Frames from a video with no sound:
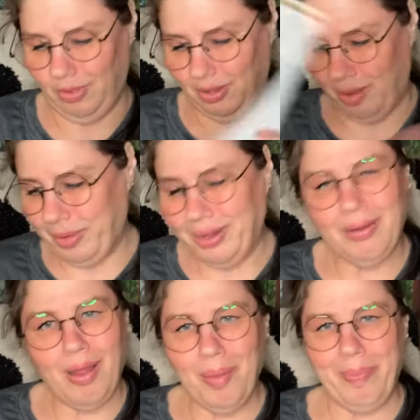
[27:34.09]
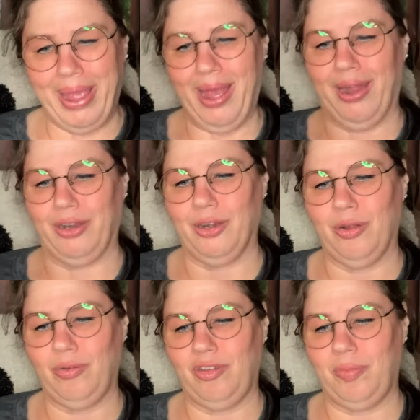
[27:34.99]
I mean, not bad, you
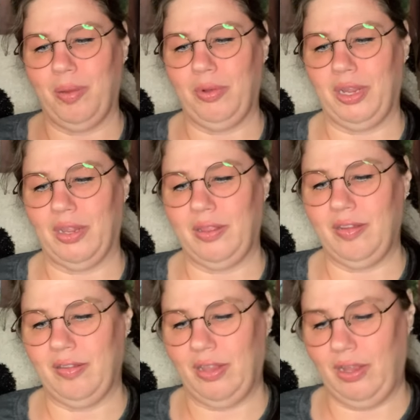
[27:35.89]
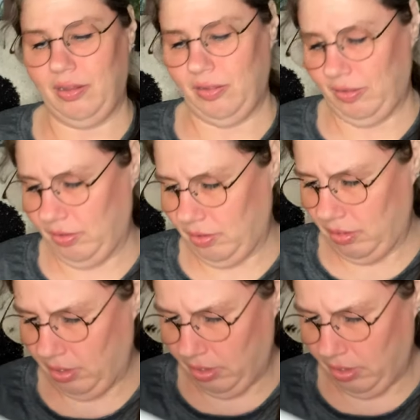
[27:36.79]
know, to be able to get these things.